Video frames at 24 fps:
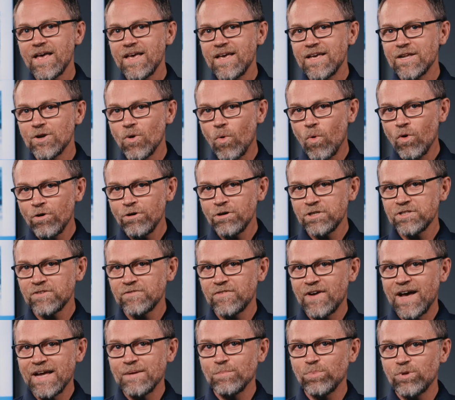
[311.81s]
In order to
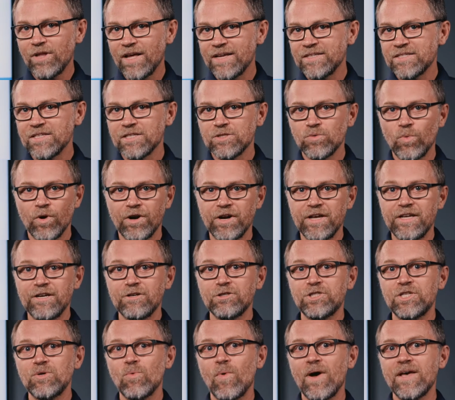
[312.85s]
find places where
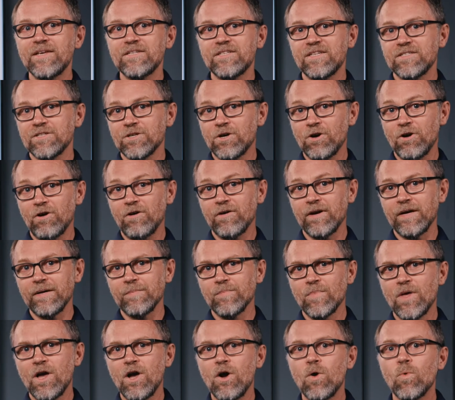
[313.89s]
energy waste is occurring,
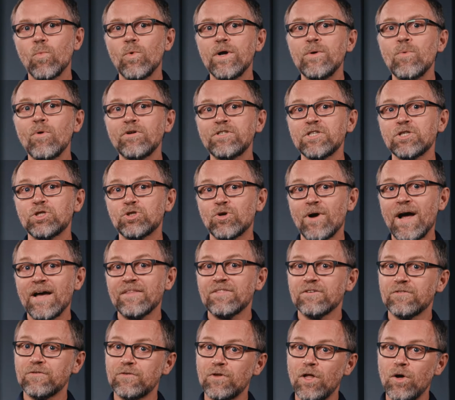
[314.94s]
we want to
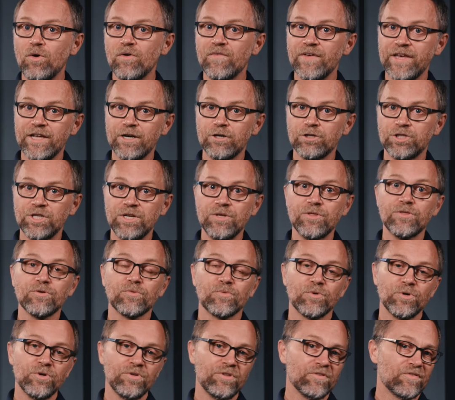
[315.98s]
track the flow of energy
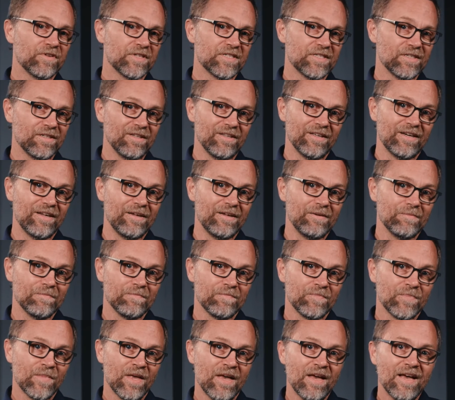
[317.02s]
through the facility.
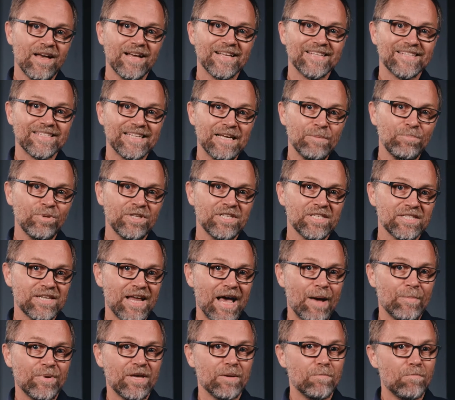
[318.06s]

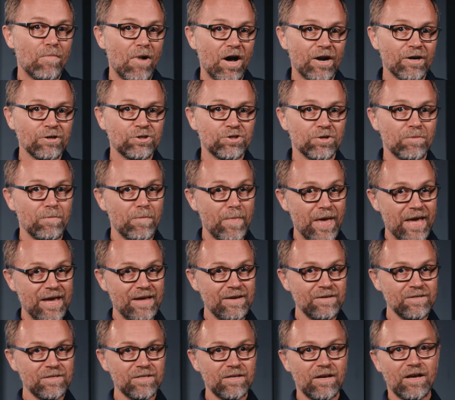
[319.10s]
SimplySnap can monitor the
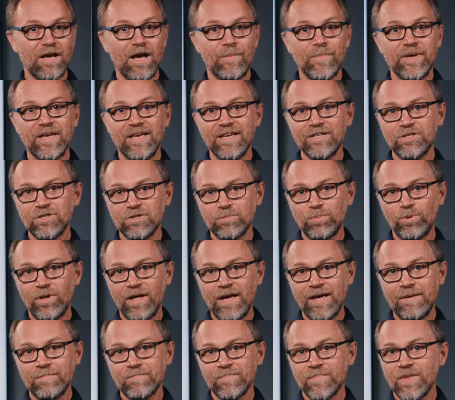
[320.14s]
mains coming into the
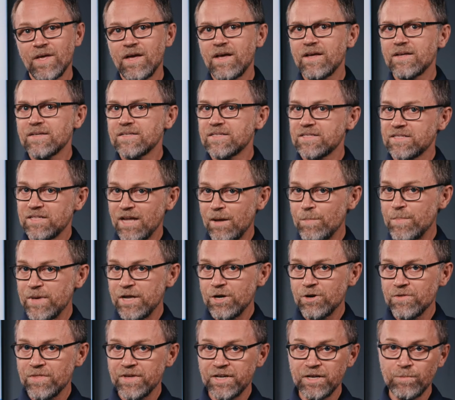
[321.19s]
plant,
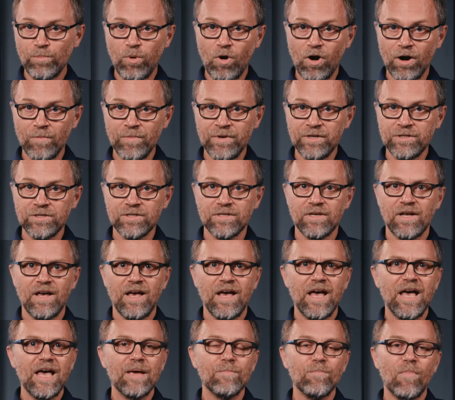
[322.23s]
submeter the departments,
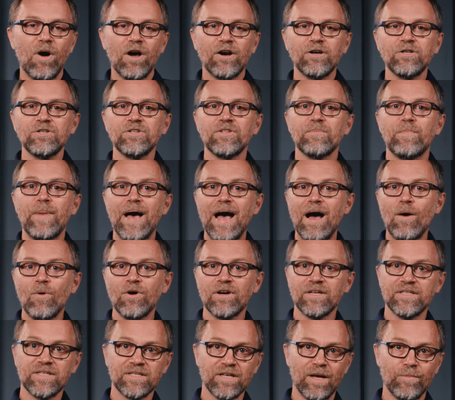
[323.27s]
and monitor the power
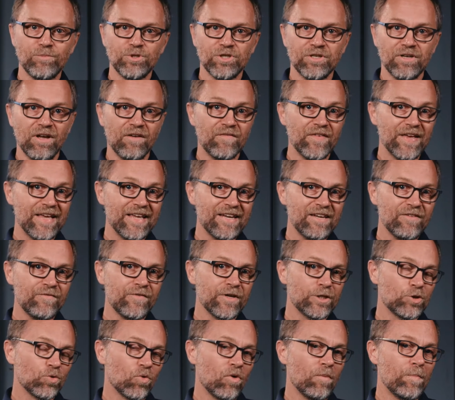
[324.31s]
consumption of
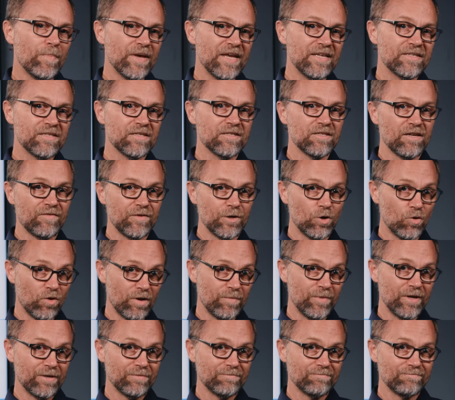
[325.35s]
individual pieces of
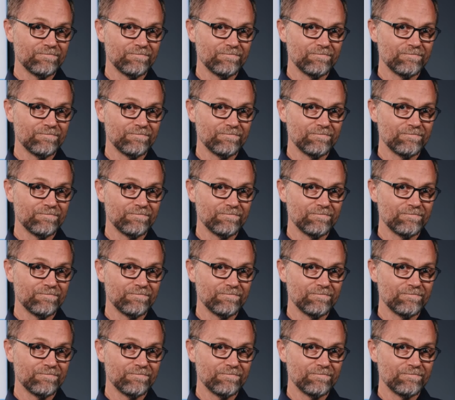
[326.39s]
equipment.